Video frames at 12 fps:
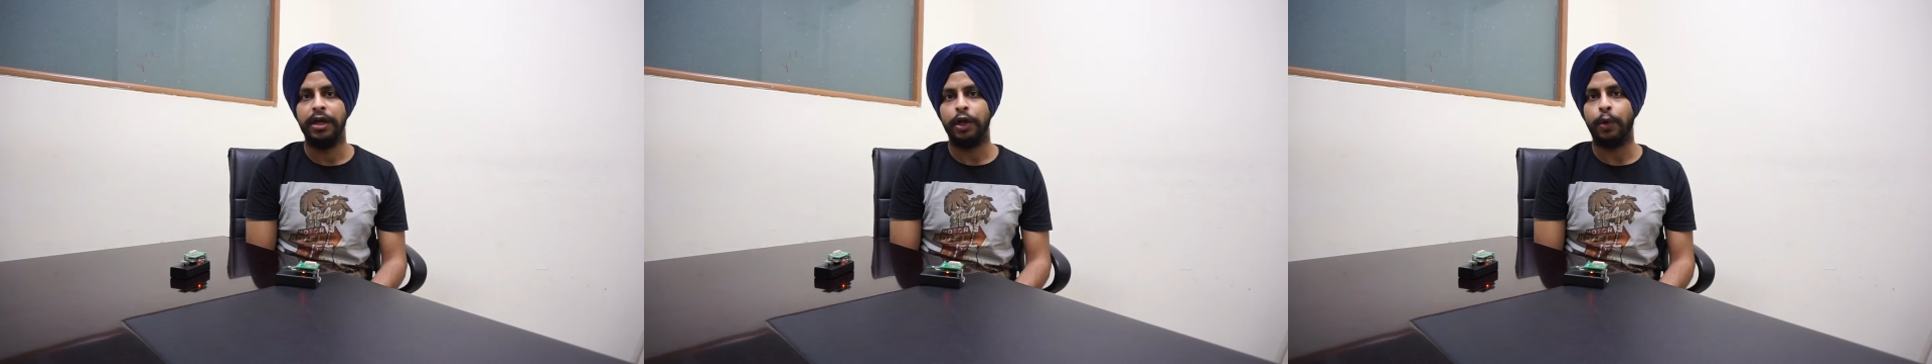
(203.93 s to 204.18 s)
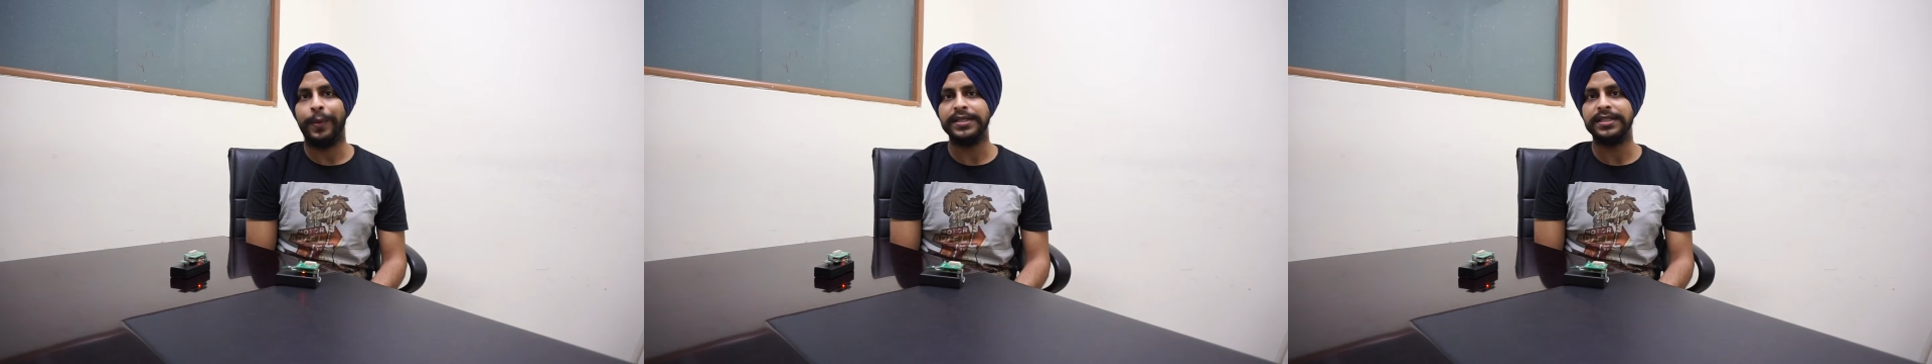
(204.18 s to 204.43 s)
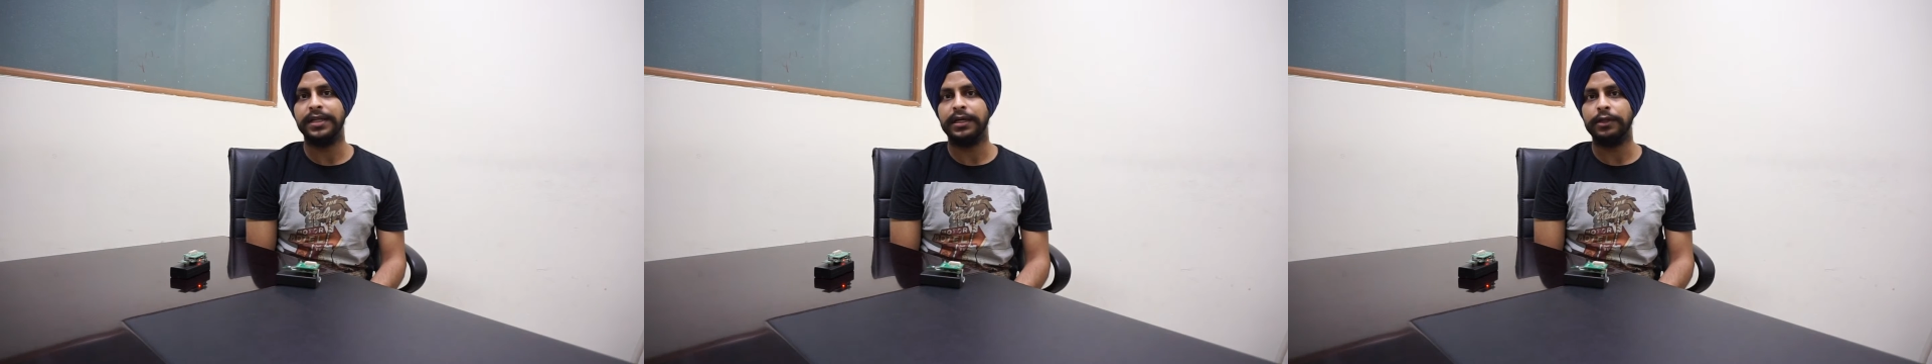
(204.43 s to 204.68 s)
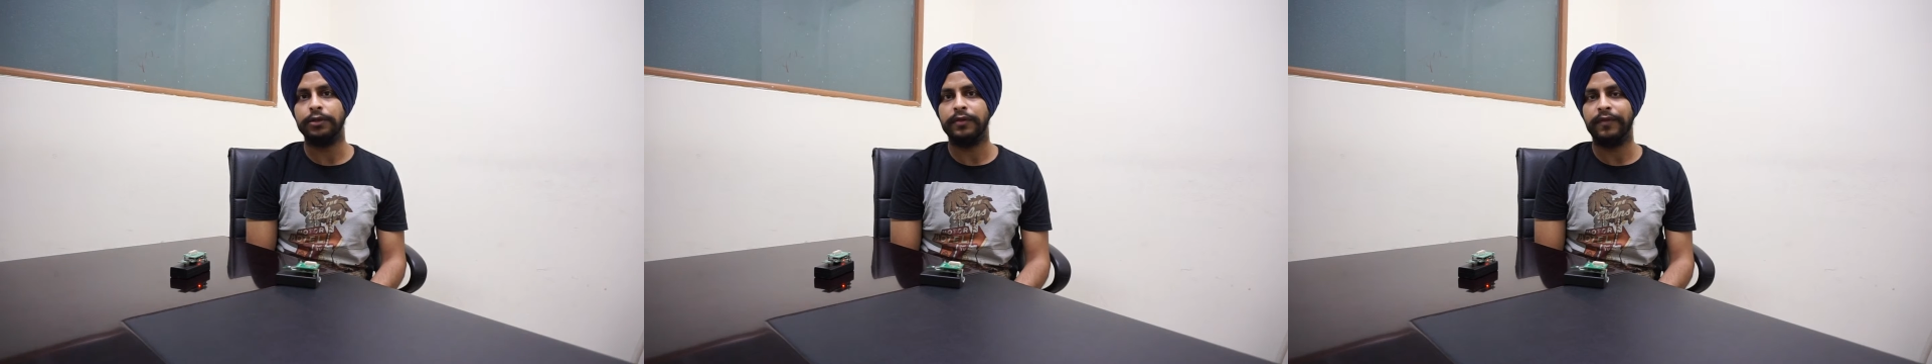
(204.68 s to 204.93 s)
Now once
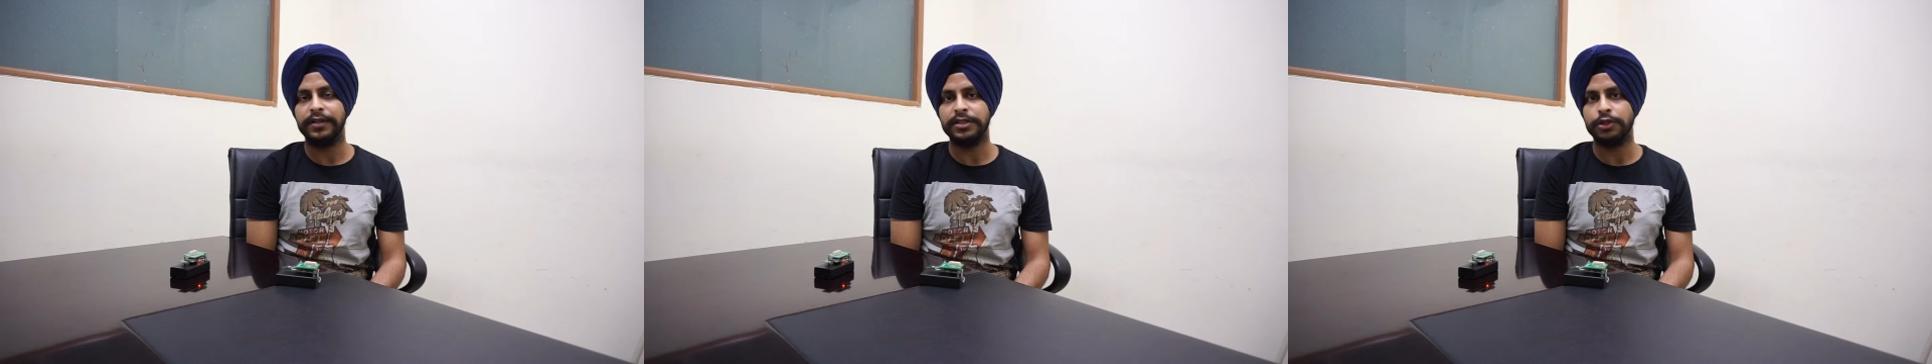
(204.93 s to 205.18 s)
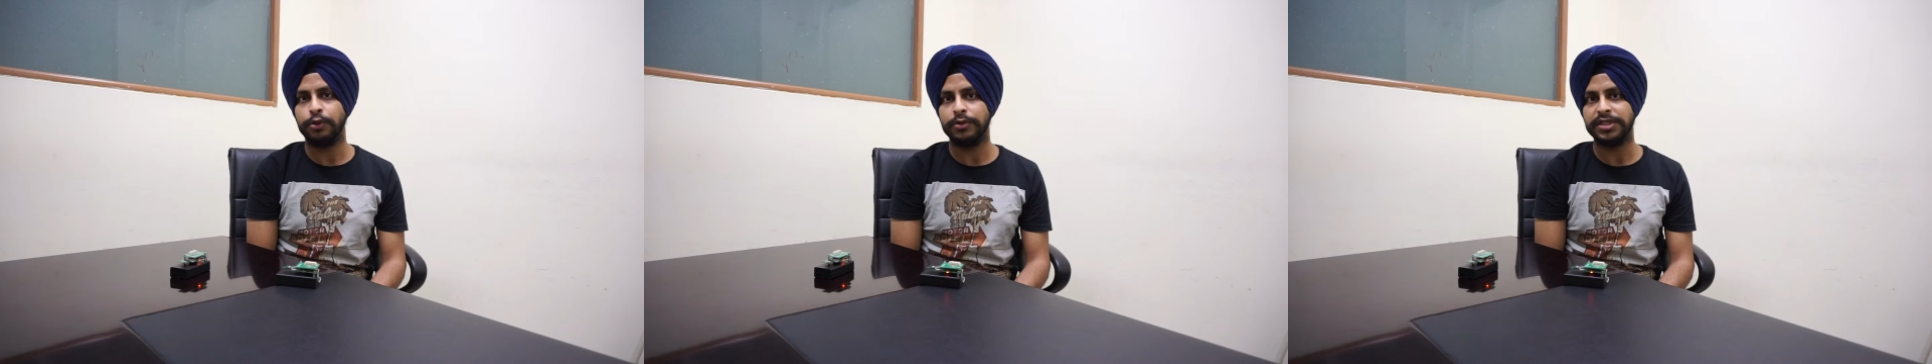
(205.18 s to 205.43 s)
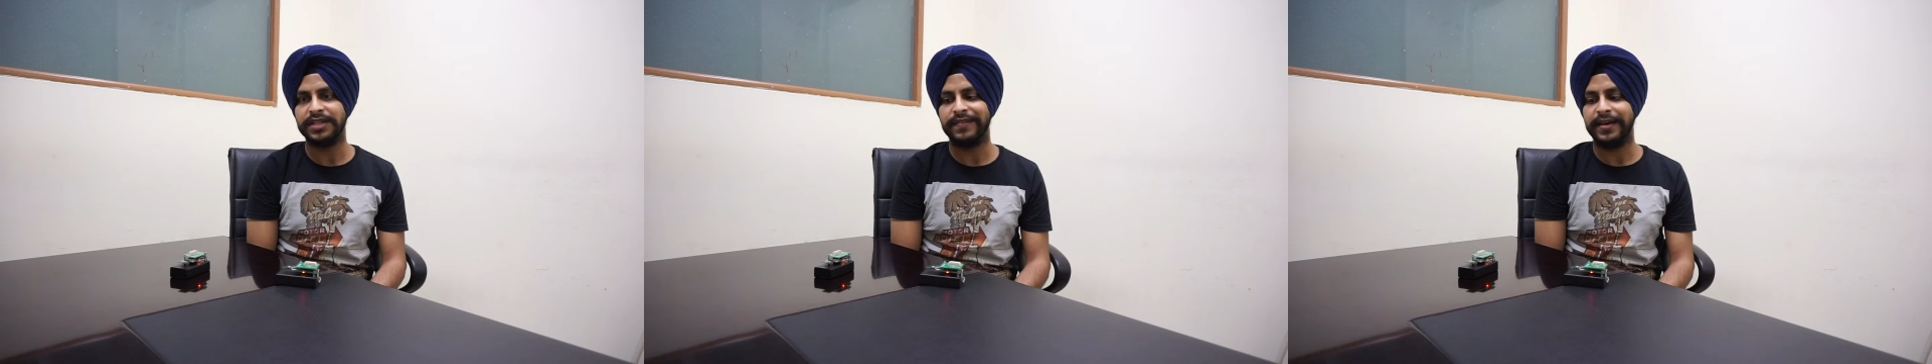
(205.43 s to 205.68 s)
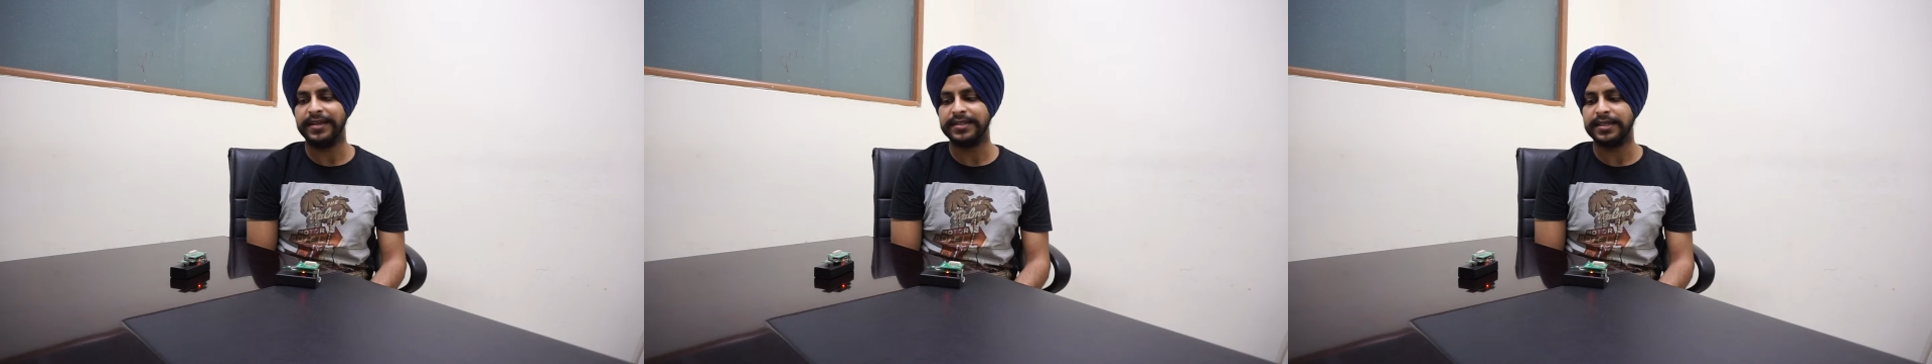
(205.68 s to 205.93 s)
those
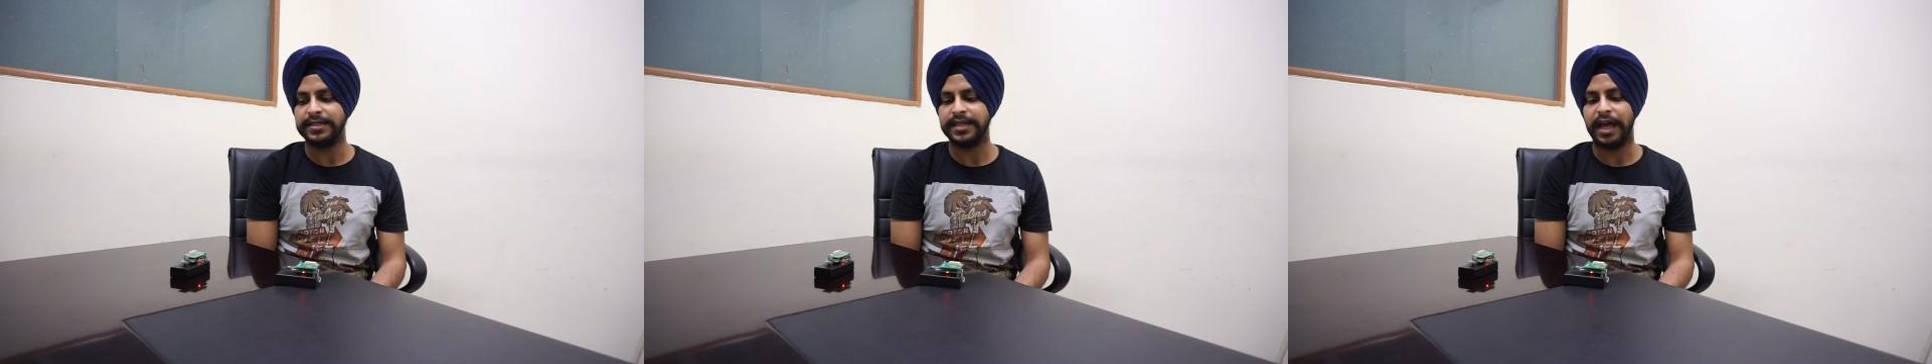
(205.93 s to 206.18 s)
devices